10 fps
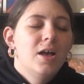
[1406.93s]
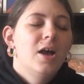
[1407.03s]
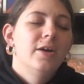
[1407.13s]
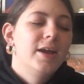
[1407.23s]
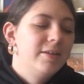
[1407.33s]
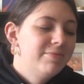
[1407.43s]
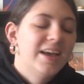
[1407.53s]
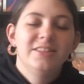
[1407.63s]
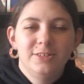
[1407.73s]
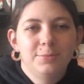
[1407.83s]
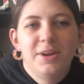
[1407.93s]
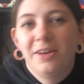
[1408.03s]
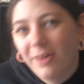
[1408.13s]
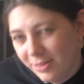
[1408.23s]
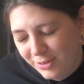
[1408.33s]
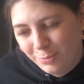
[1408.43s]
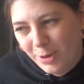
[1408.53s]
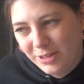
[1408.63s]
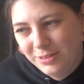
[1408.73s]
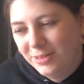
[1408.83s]
Alright, that's what I read this
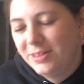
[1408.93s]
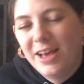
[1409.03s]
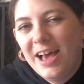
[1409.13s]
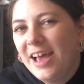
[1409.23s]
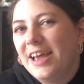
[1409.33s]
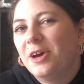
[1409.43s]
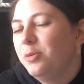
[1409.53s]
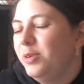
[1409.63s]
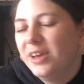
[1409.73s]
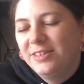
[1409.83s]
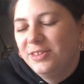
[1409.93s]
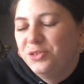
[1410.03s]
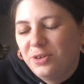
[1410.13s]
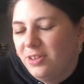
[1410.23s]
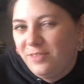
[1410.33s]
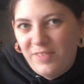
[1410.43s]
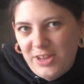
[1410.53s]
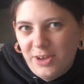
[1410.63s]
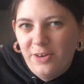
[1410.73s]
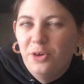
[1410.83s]
month. I hope you guys enjoyed this
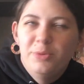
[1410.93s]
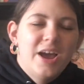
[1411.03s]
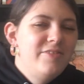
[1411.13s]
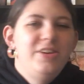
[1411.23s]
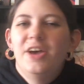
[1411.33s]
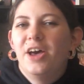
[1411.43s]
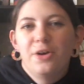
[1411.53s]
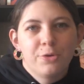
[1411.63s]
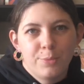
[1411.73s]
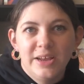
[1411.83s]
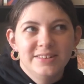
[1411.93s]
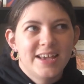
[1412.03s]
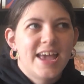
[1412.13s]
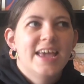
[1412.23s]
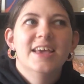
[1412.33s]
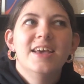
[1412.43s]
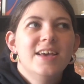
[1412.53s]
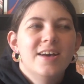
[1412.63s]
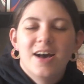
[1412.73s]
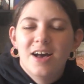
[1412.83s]
video. I hope you're having a great day.
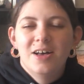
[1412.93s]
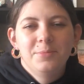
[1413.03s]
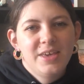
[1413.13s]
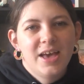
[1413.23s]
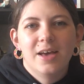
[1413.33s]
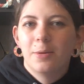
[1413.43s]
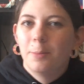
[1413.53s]
Yeah,